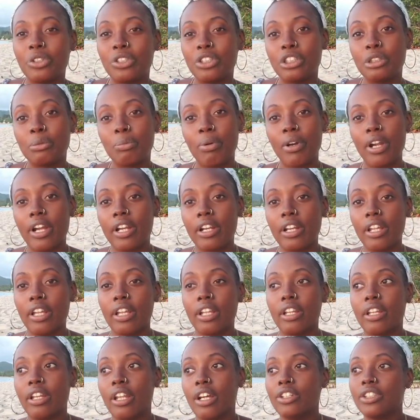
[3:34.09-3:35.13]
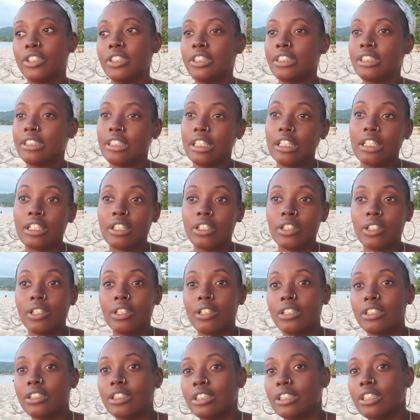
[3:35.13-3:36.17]
she's pregnant, now she's
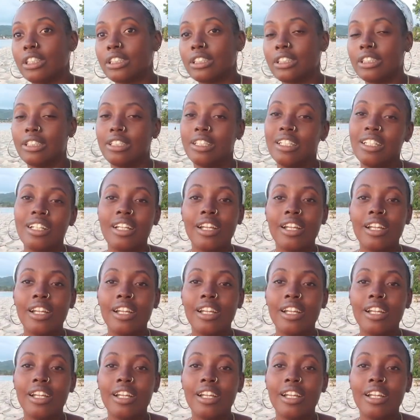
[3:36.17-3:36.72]
single, she doesn't,